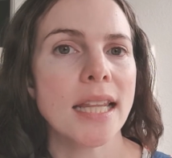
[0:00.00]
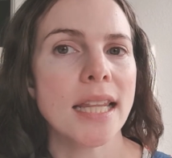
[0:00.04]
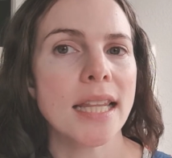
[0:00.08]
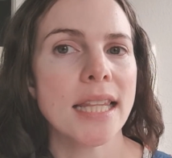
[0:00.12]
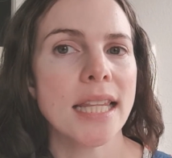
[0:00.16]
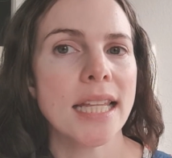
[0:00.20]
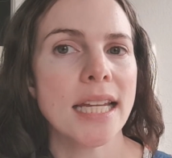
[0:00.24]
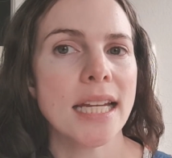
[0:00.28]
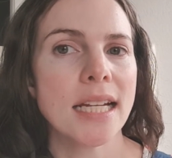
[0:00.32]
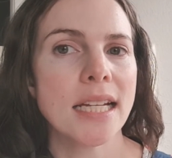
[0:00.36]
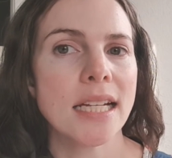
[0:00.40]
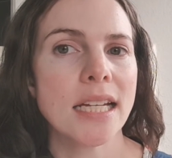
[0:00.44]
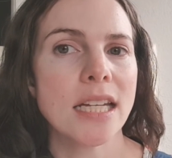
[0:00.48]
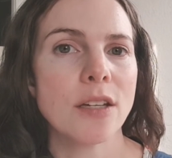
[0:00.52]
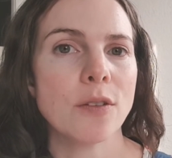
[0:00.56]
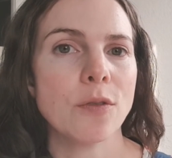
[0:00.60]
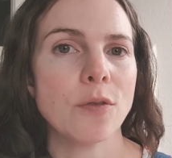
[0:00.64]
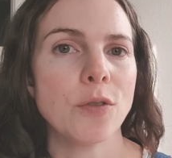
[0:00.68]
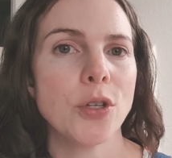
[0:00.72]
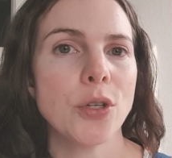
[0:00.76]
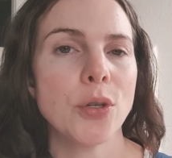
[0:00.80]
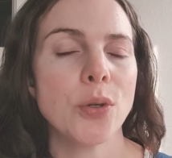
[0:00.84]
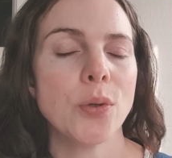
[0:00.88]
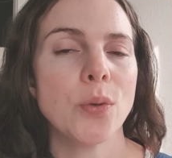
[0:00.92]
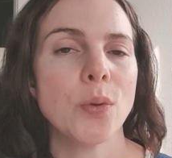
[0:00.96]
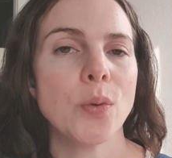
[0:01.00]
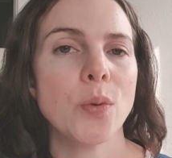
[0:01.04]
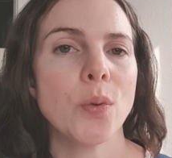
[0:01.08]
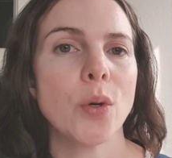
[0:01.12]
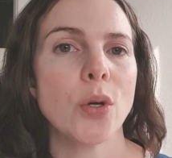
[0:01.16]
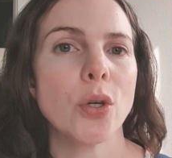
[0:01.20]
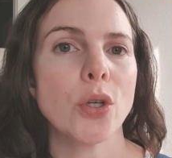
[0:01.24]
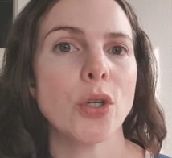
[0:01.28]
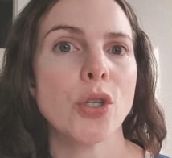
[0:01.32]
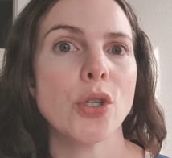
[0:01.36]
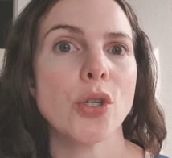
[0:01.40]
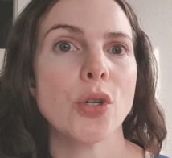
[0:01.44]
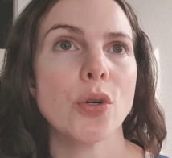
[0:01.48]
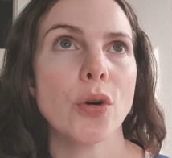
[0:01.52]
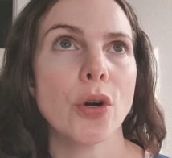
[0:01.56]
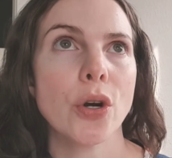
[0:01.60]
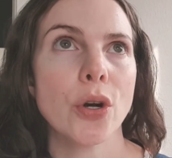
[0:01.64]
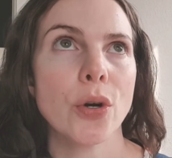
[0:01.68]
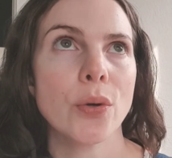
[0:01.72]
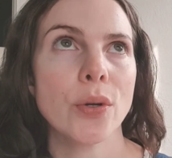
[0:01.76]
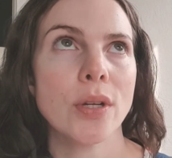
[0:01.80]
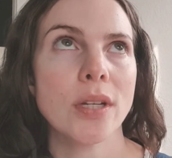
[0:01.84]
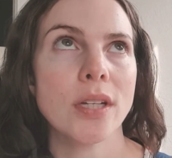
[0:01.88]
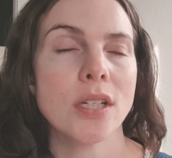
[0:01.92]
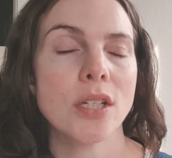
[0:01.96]
then give you your
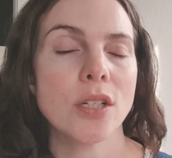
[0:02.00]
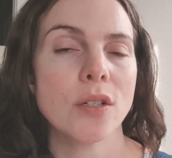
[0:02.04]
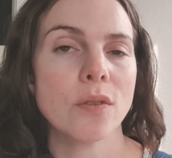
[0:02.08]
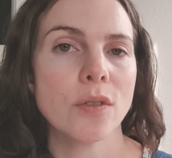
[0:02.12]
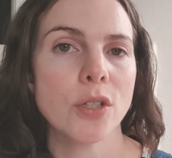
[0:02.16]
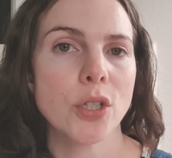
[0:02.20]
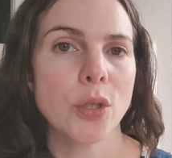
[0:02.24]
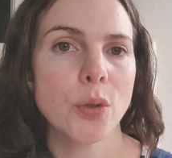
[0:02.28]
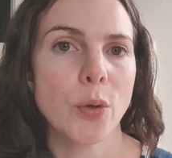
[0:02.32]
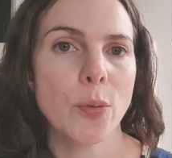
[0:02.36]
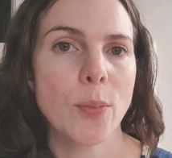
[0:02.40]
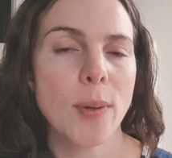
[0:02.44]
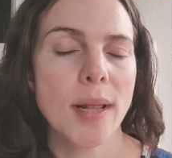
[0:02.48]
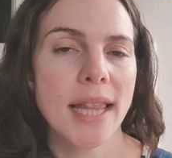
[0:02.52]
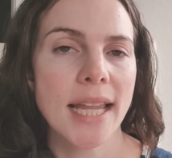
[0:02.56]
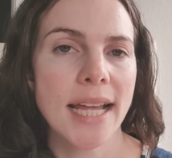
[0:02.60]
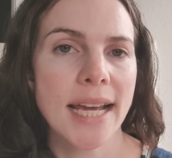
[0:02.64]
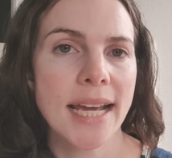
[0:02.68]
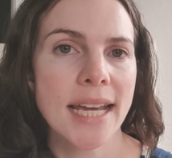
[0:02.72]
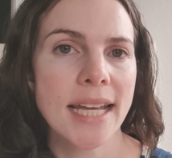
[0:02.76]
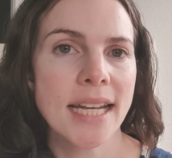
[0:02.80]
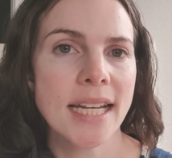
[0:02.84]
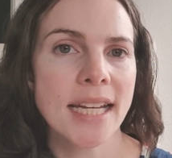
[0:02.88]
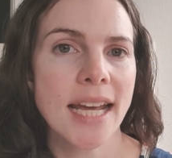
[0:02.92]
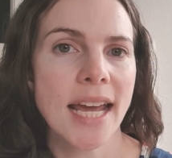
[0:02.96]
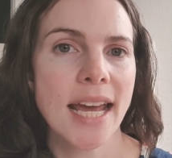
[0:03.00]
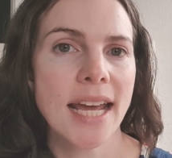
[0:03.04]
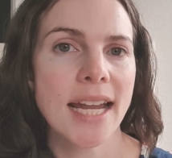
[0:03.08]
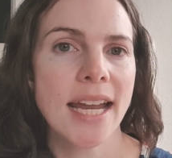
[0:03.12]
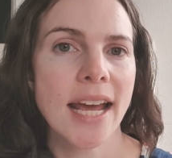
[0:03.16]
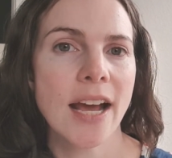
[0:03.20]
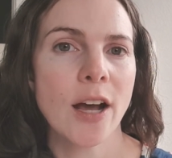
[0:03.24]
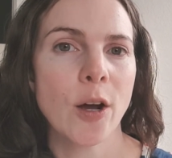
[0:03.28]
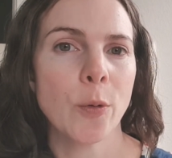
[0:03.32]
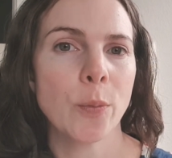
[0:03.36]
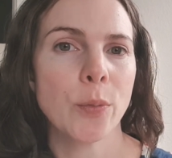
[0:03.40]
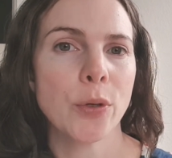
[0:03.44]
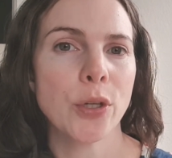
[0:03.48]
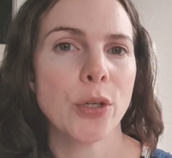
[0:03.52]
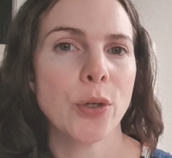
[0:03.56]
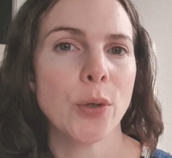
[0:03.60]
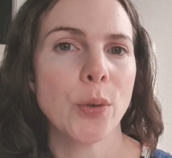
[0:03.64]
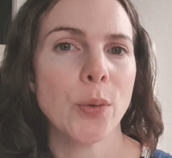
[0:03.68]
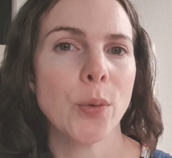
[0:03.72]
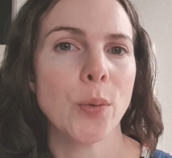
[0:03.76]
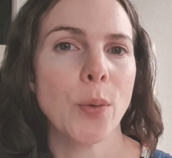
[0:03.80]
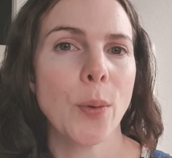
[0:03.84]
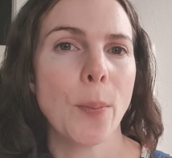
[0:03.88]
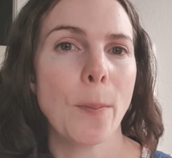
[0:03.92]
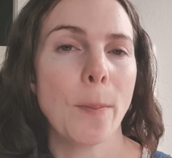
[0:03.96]
own individual plan and help
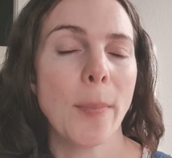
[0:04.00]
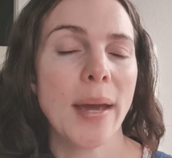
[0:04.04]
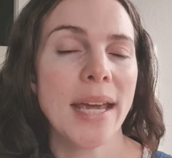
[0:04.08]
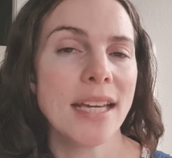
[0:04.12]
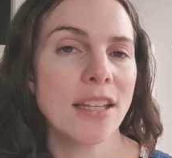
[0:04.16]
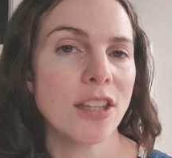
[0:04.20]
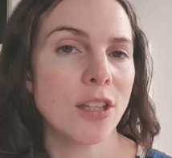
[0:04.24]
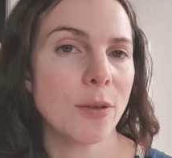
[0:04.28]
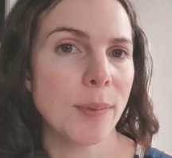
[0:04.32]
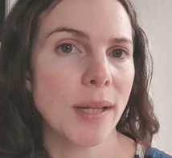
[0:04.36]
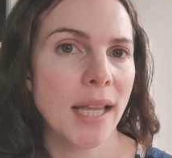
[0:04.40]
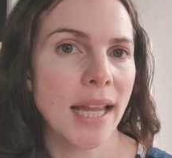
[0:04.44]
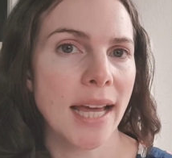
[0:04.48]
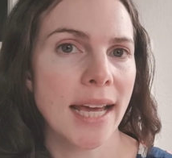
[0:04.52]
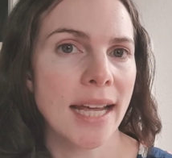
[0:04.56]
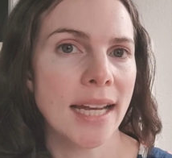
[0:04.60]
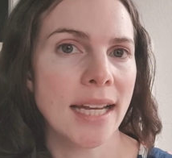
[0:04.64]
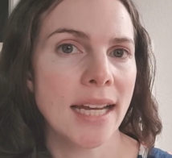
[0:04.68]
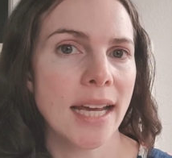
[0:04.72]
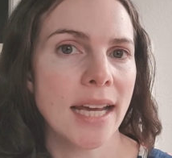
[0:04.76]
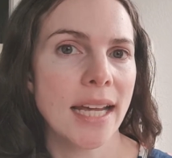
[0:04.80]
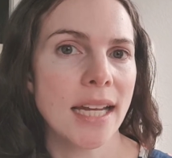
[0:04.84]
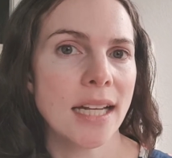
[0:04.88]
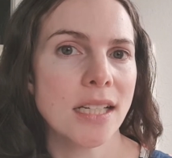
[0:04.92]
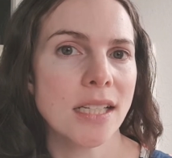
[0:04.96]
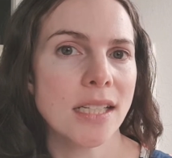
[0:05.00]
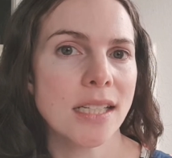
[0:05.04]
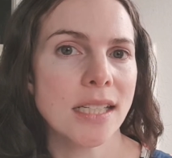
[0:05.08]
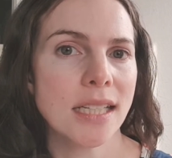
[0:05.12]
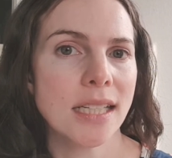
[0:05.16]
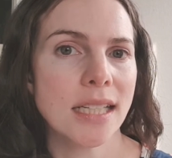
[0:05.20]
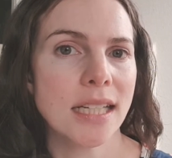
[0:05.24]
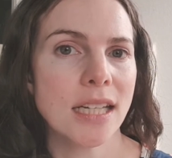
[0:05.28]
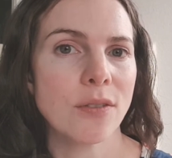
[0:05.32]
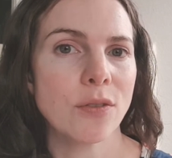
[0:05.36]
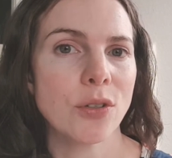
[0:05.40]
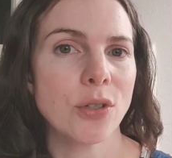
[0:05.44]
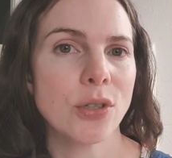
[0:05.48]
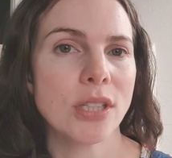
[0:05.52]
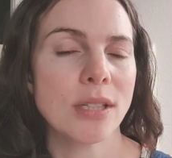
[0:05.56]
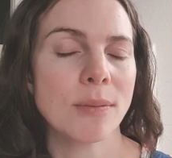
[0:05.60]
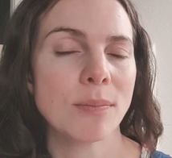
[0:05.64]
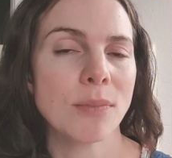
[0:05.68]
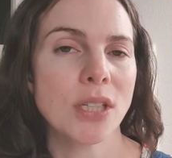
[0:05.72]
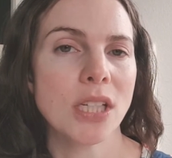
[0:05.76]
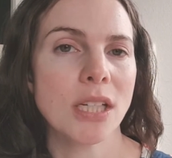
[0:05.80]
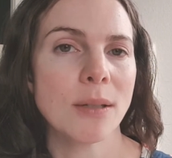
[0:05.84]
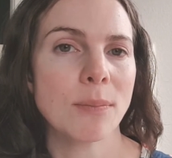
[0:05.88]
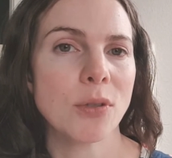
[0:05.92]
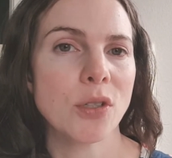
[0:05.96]
you make the plan and give you
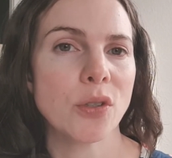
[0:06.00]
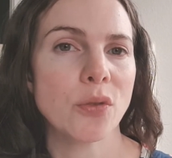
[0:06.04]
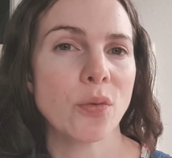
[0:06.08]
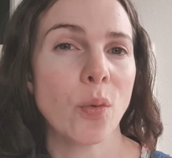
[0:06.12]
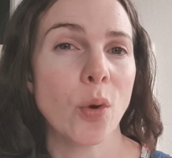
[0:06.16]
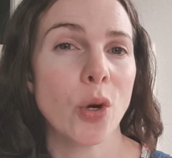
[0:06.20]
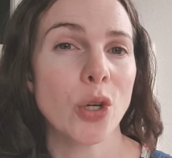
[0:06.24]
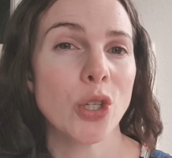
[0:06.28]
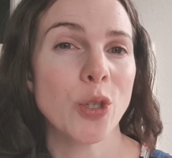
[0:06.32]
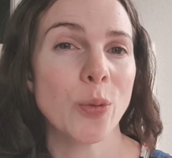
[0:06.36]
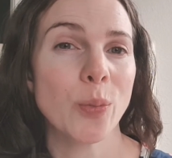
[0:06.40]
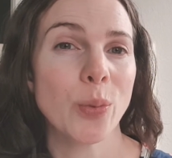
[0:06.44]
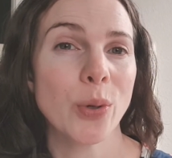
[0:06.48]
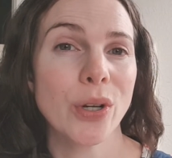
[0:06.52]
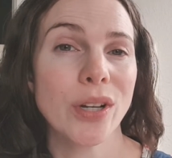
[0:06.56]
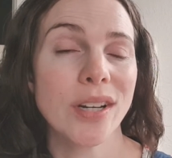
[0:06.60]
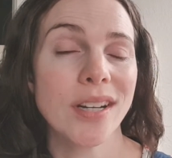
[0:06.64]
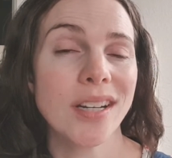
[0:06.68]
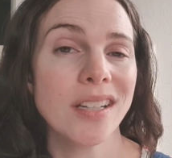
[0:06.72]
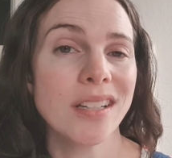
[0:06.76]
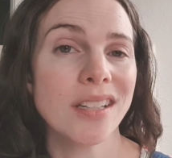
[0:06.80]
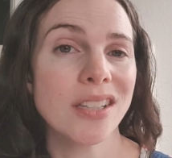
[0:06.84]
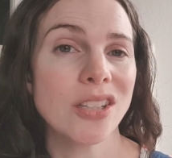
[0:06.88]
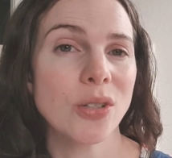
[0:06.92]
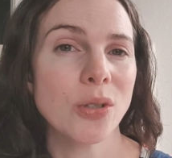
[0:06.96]
some tips of what to put in it.